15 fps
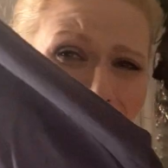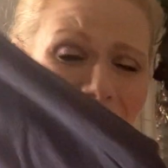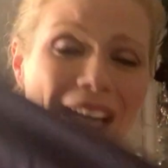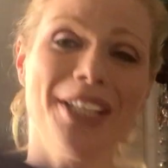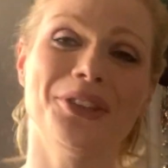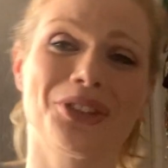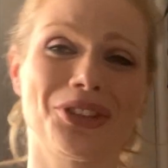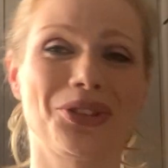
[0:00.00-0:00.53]

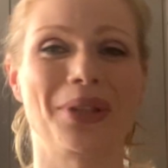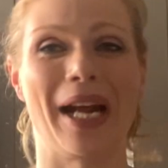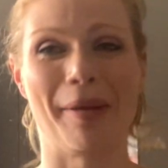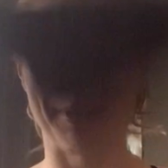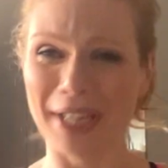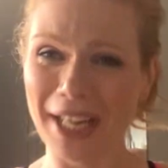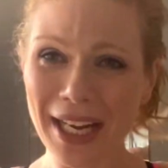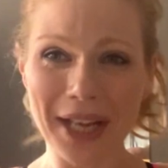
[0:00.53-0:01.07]
I use a
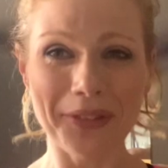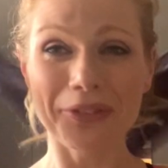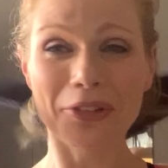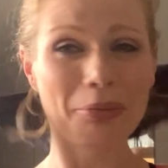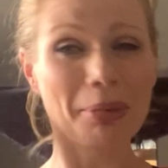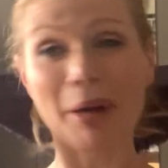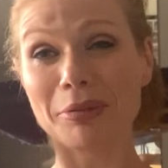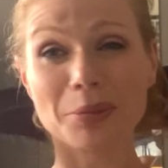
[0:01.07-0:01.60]
scrap, and I have for
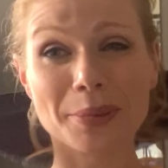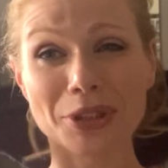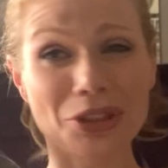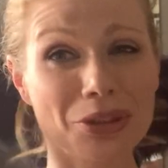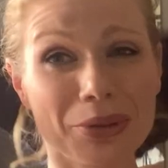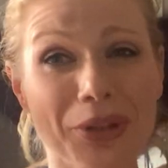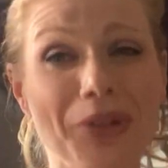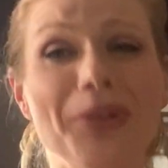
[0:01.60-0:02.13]
probably
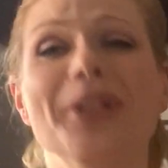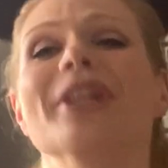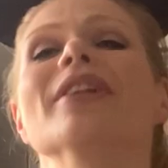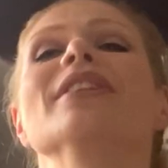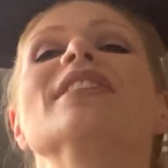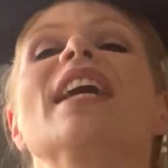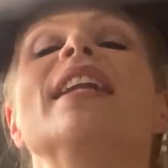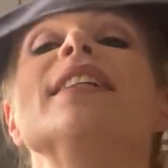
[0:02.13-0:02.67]
2 or 3
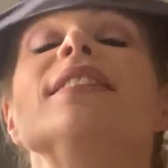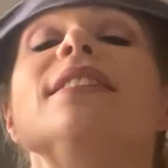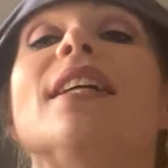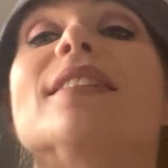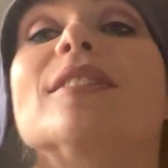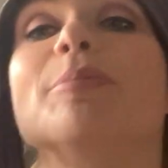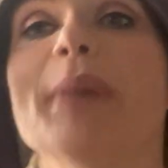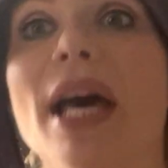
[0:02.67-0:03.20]
years, and it
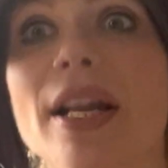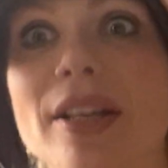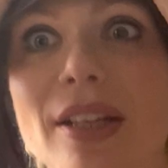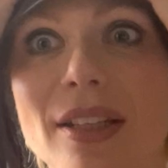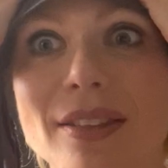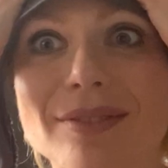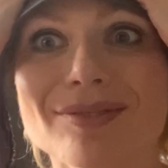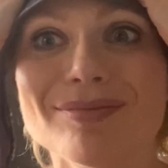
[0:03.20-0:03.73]
doesn't
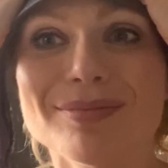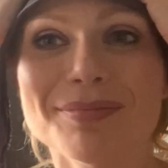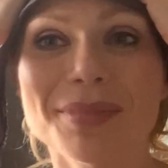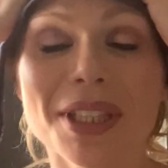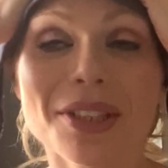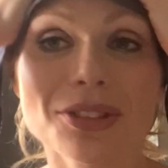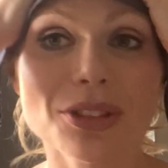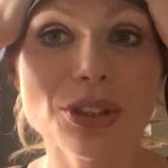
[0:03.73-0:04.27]
matter
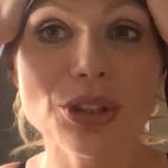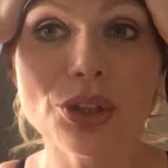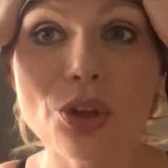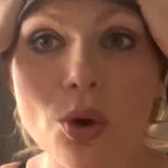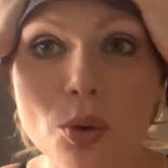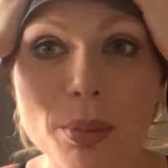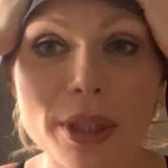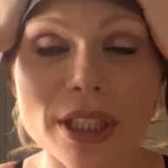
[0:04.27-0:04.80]
because
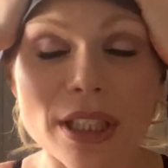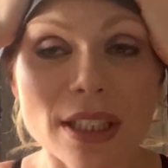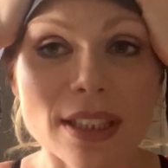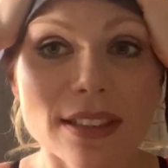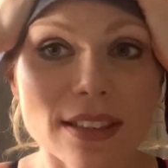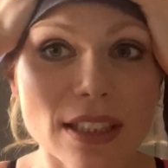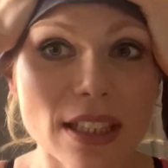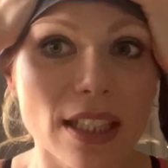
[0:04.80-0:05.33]
nobody
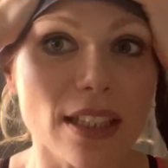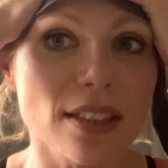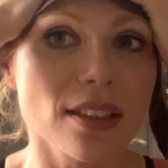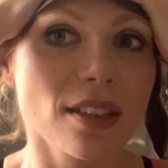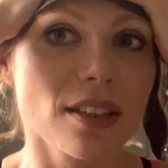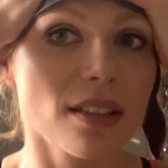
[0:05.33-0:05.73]
can see it.